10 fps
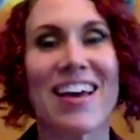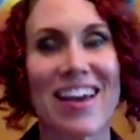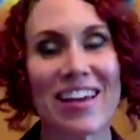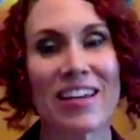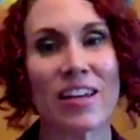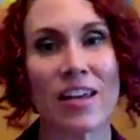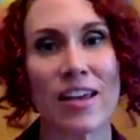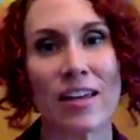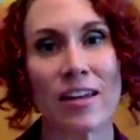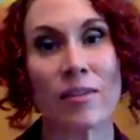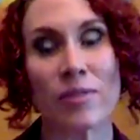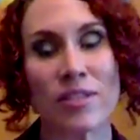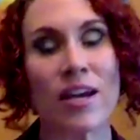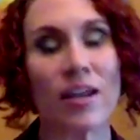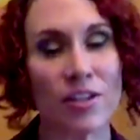Yeah. And it was
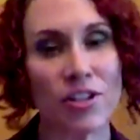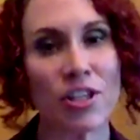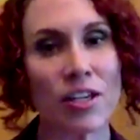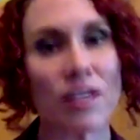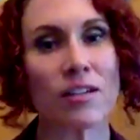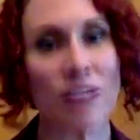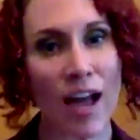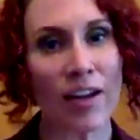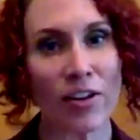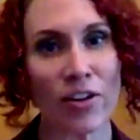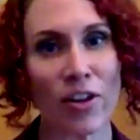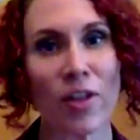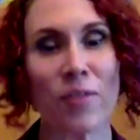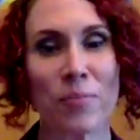tongue-in-cheek title